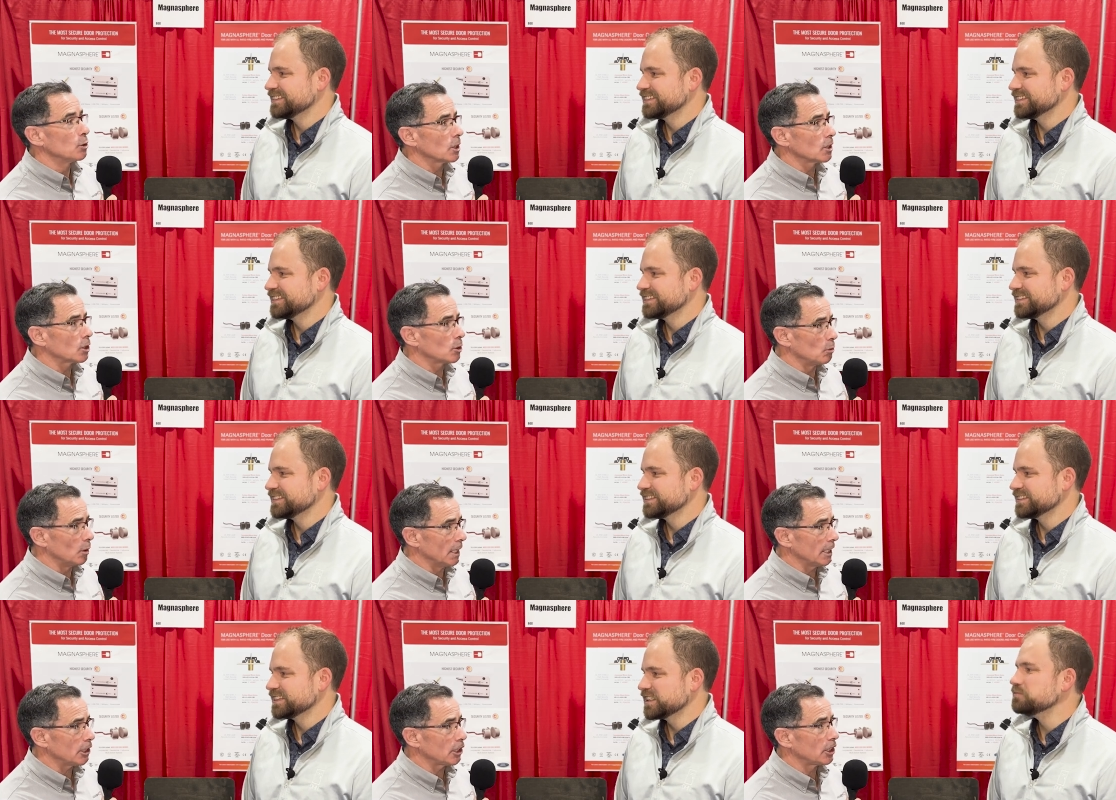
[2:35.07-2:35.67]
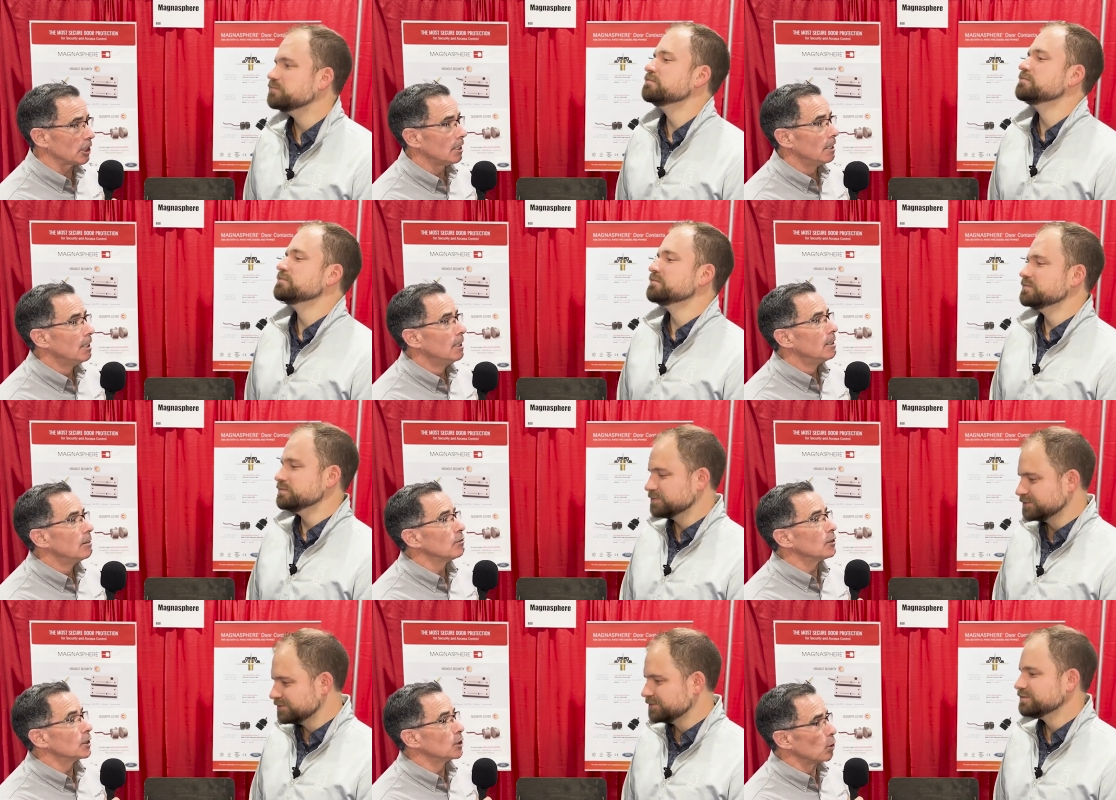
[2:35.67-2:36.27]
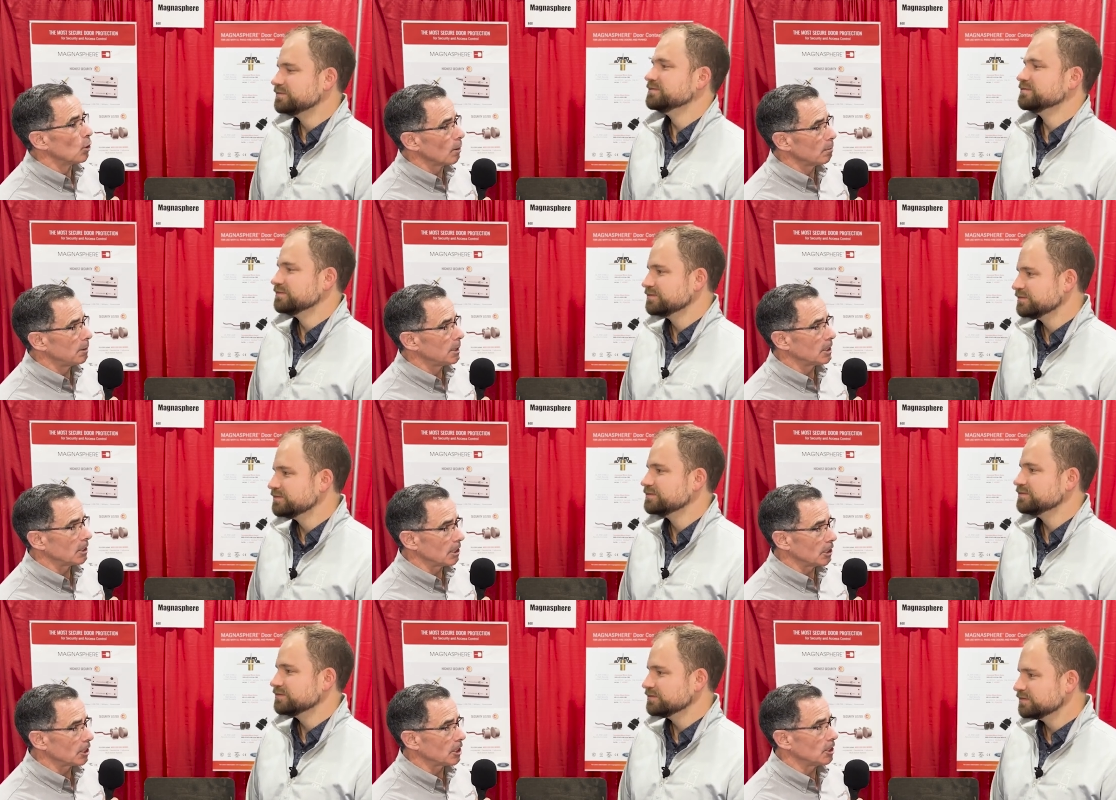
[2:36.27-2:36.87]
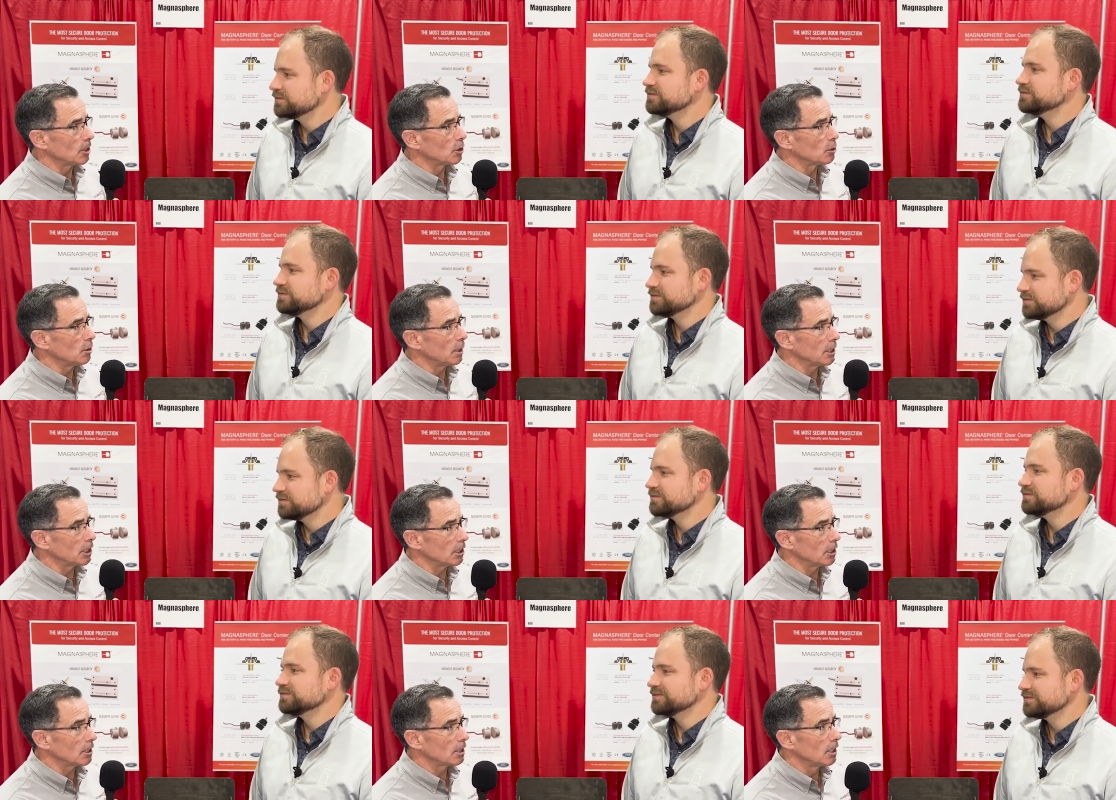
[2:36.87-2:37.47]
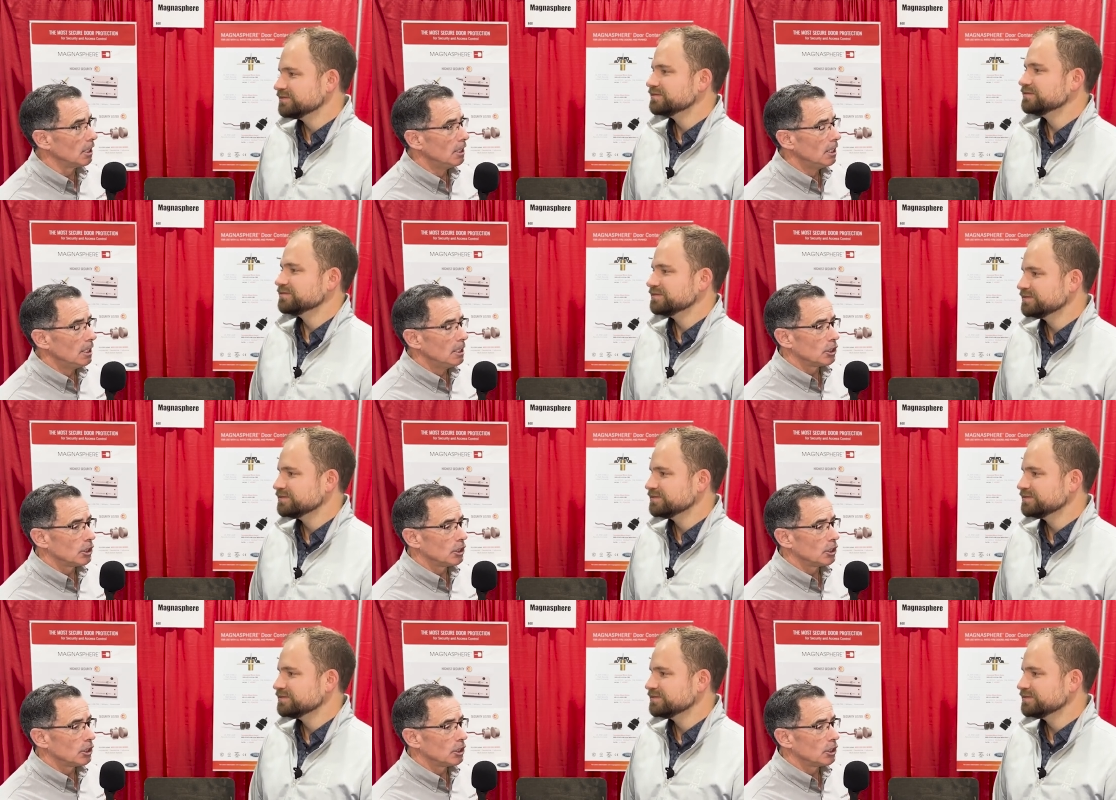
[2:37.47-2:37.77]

Speaker 1: switch mm. for door position switches.